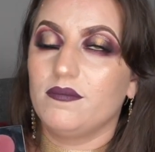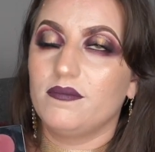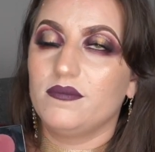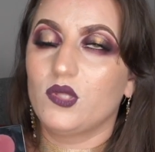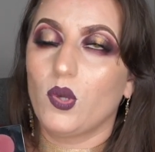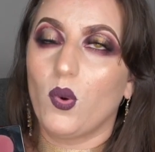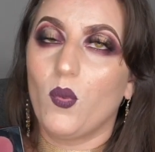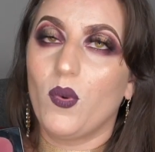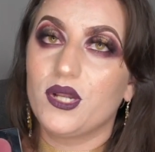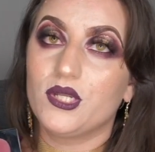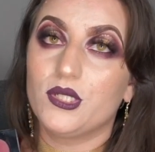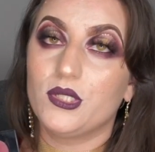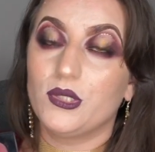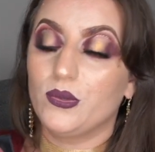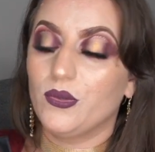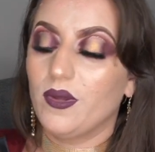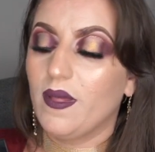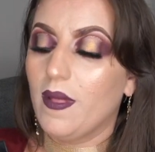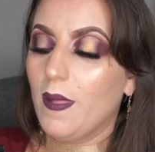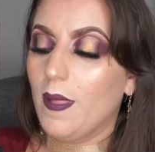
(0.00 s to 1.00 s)
don't want to.
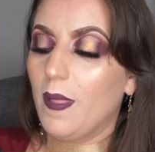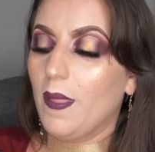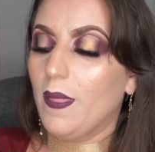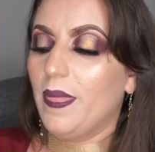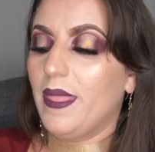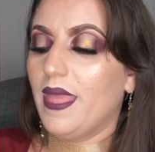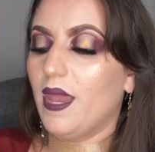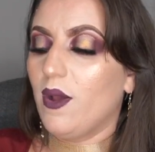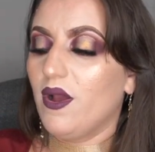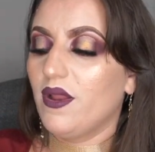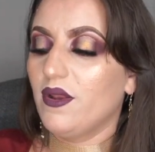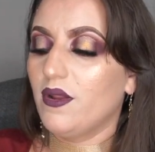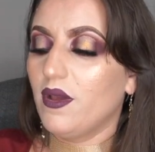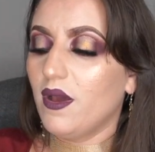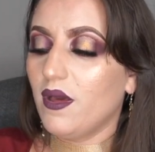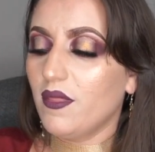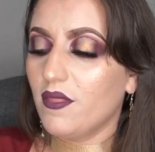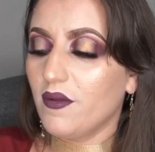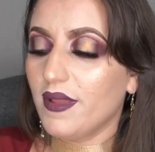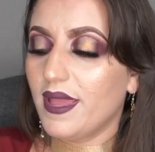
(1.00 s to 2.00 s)
Now on the
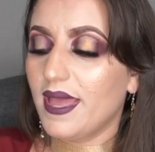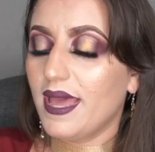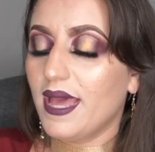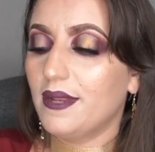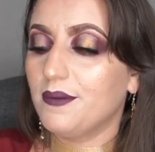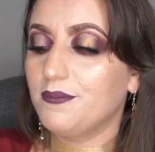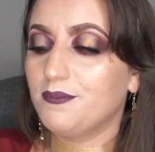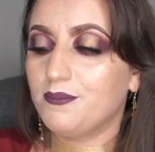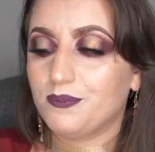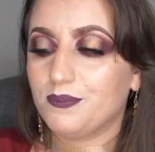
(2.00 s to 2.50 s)
other hand,